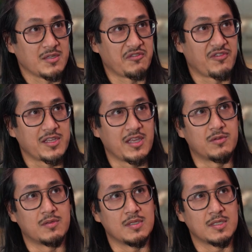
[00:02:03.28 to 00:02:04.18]
the fact that
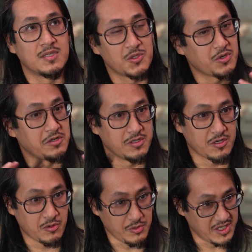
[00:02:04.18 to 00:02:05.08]
since we're in a
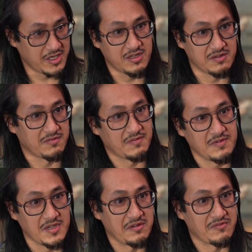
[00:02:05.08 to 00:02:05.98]
creative
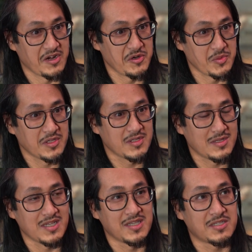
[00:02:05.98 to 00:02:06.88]
environment,
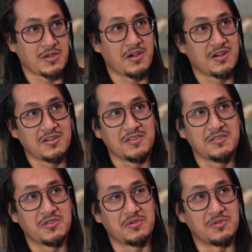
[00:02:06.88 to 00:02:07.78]
it's
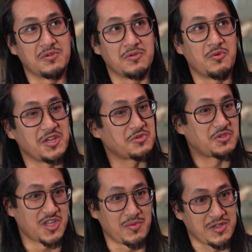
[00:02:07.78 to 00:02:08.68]
hard to know when to
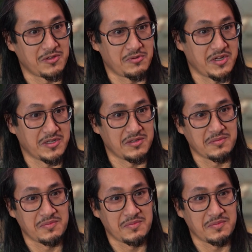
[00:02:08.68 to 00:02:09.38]
stop iterating